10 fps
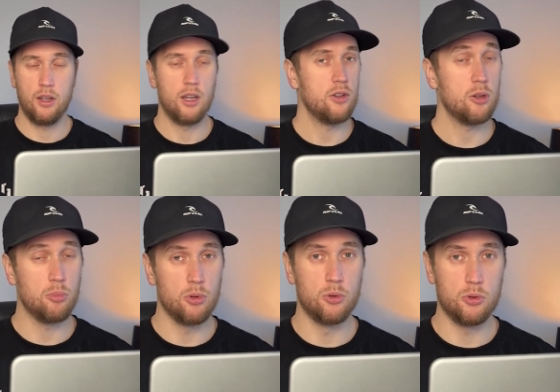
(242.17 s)
here's the
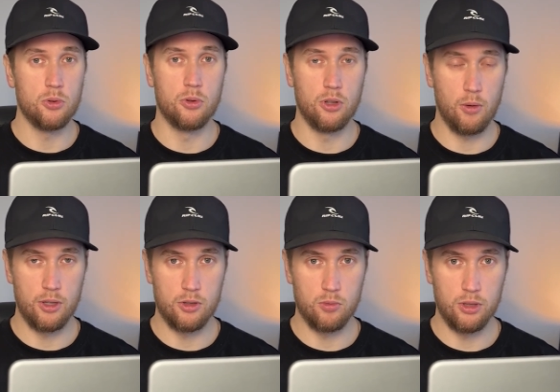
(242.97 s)
brutal truth no
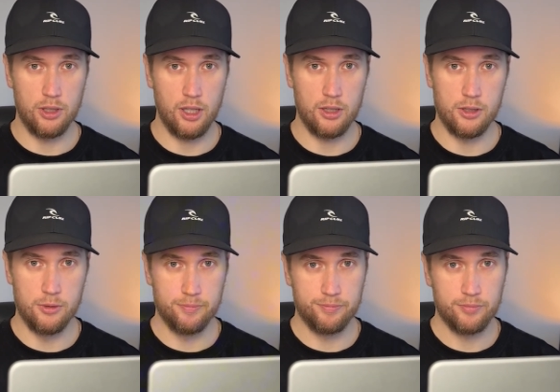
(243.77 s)
one is really telling you.